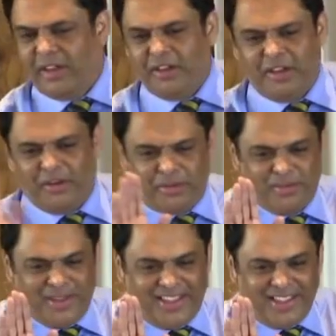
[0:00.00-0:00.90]
Are you here
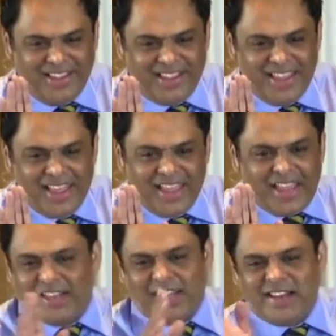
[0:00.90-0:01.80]
with me?
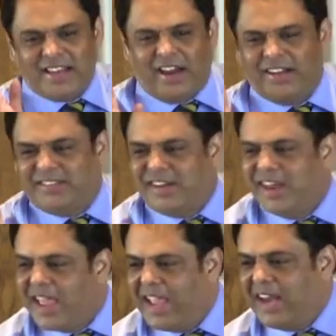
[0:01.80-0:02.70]
He doesn't
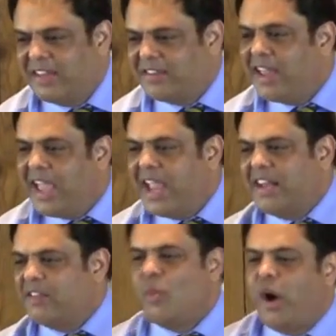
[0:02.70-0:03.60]

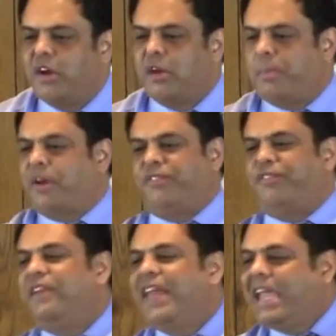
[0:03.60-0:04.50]
want you to put a
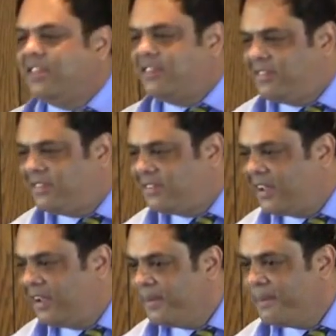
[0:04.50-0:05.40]
fleece.